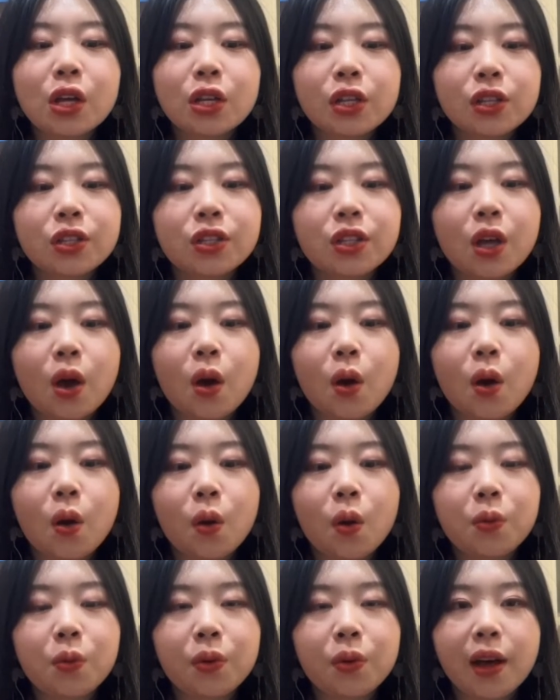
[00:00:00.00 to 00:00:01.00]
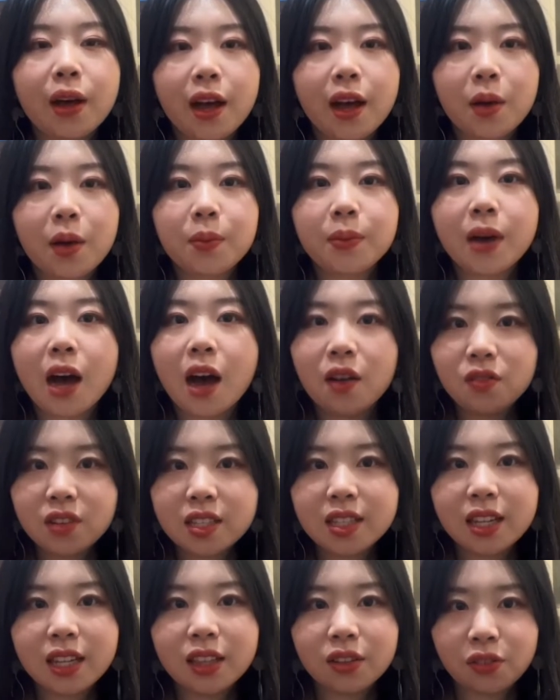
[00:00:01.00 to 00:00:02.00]
So
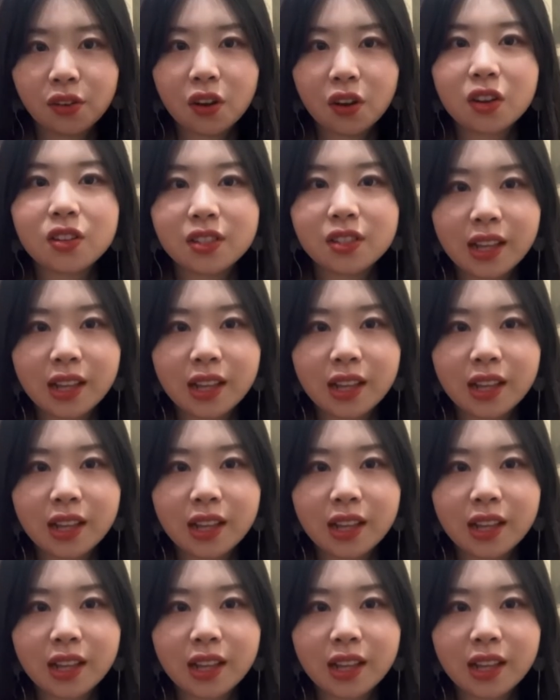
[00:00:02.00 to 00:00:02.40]
obviously the first